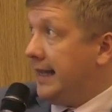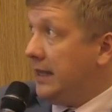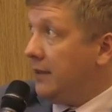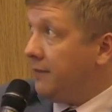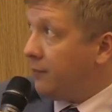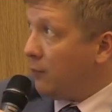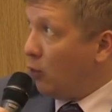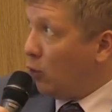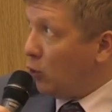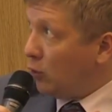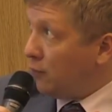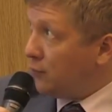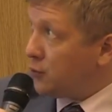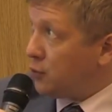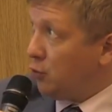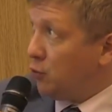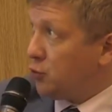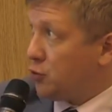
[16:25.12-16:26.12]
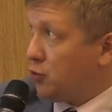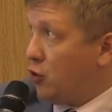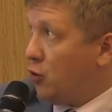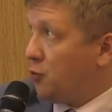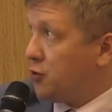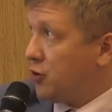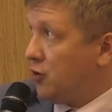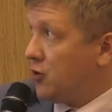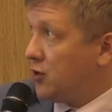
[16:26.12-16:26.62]
If all of those
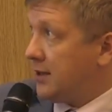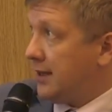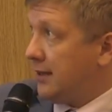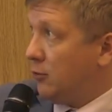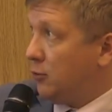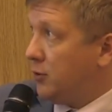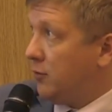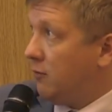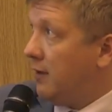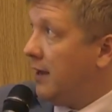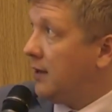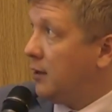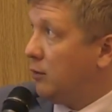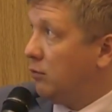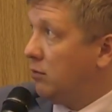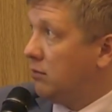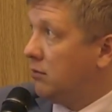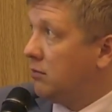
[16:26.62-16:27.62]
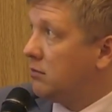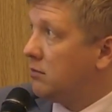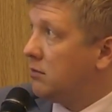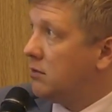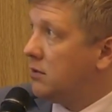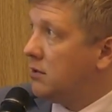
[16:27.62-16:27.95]
options are not available,